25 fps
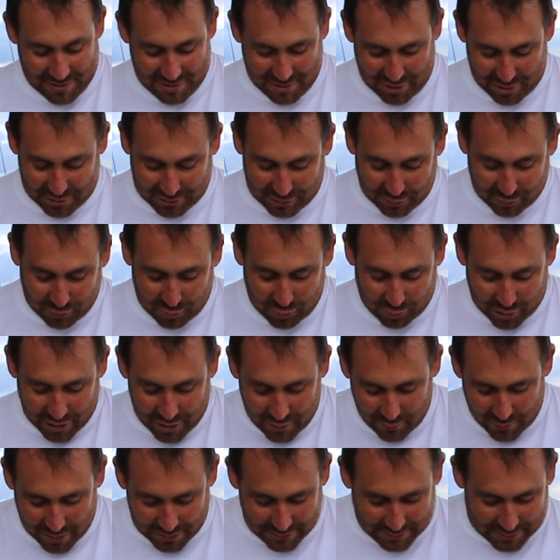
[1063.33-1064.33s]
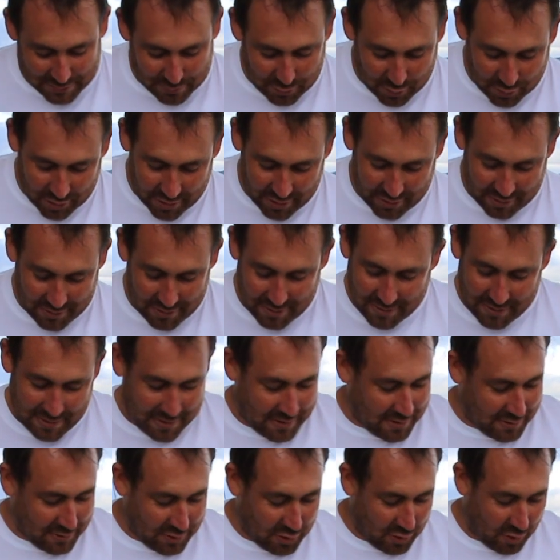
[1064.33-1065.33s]
Those little green ones you buy,
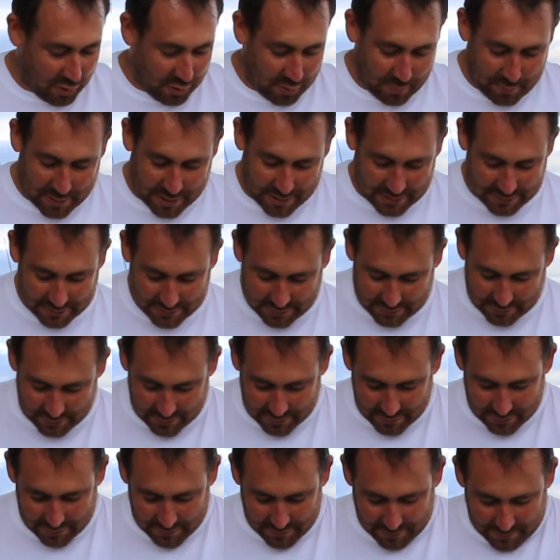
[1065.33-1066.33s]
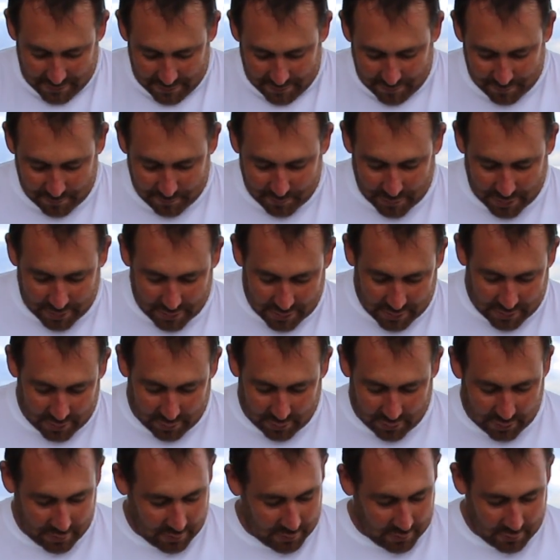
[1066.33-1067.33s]
not the best. But
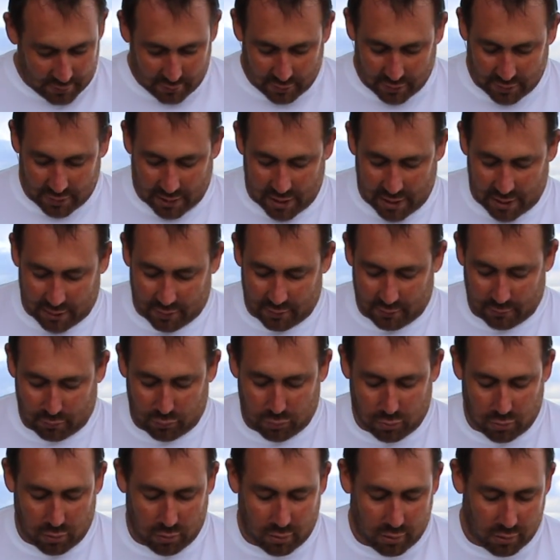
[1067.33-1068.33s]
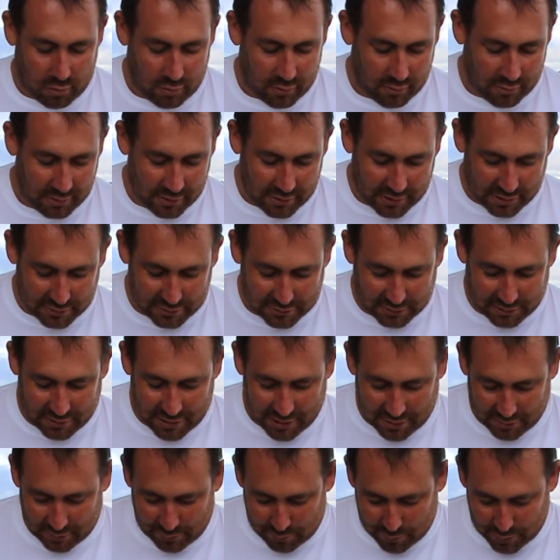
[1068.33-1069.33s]
anyway, look at that. It's
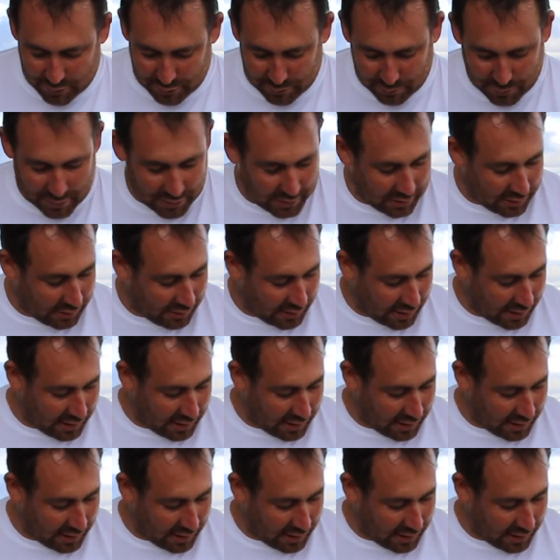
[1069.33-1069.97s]
can't get much better than